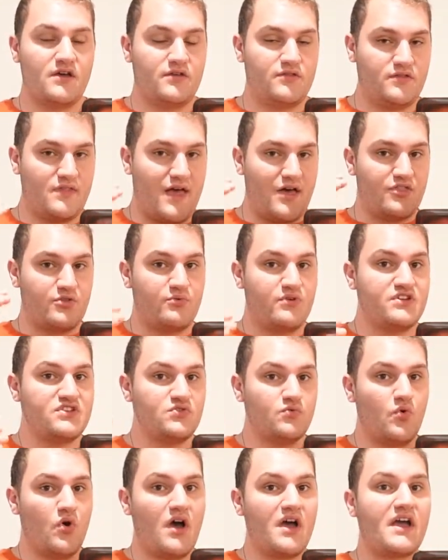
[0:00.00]
Now, the
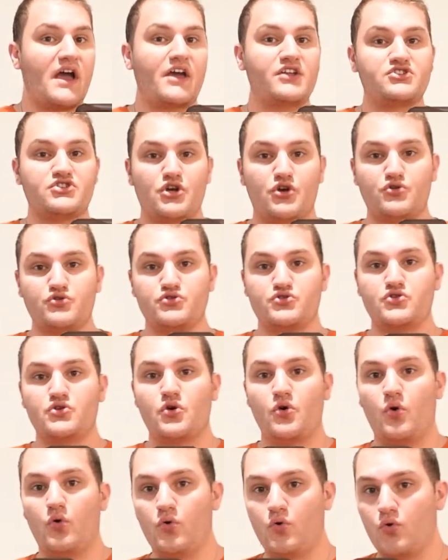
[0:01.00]
reason why I chose
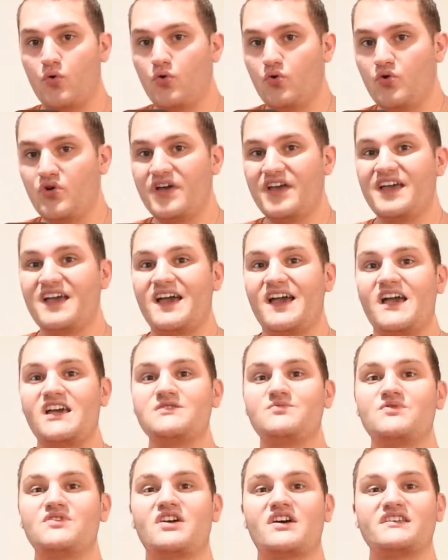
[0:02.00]
ooh
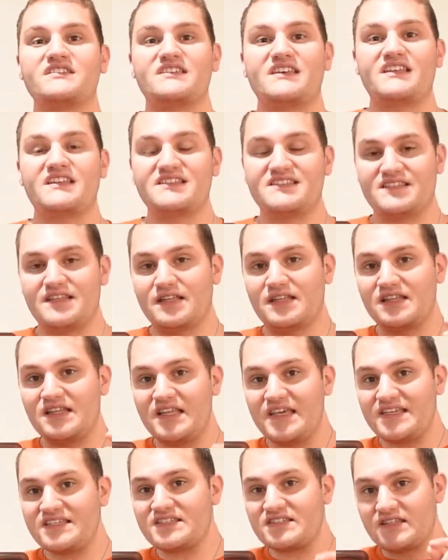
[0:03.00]
is because it is the
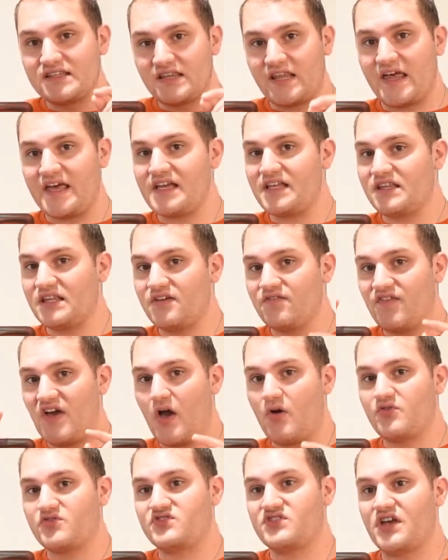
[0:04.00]
least likely
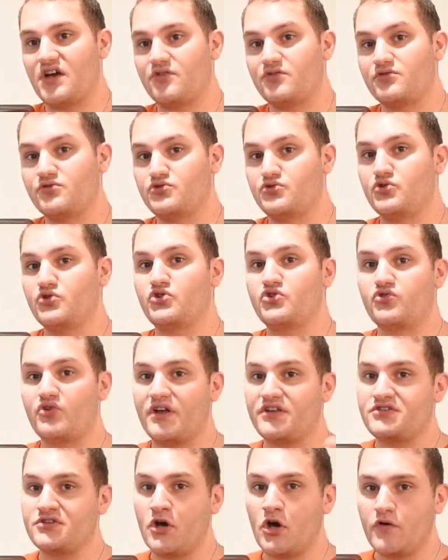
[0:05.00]
vowel sound to
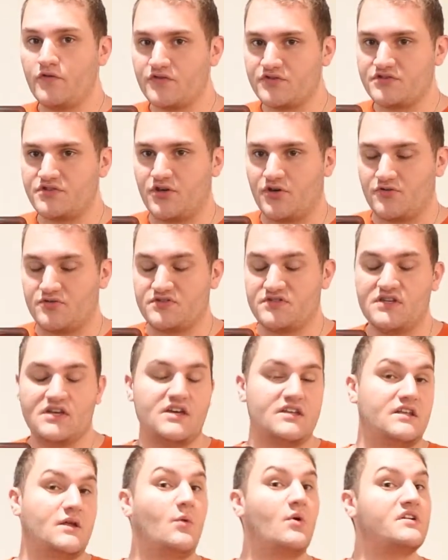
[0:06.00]
create overtones.
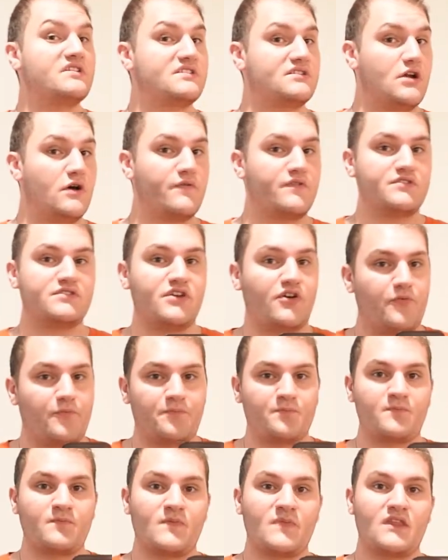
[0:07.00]
Now, what is an overtone?
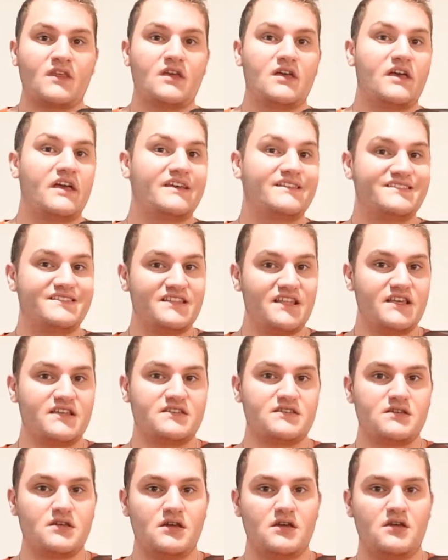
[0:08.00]
It's
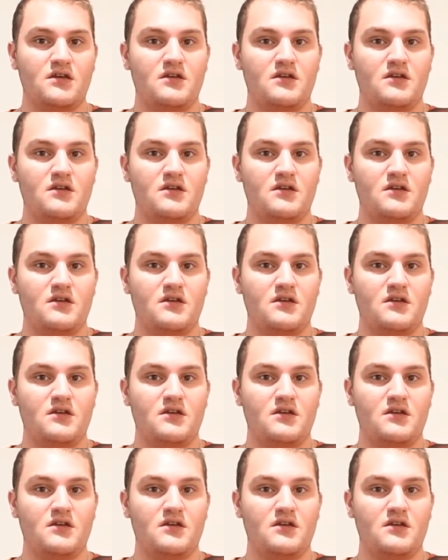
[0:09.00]
this.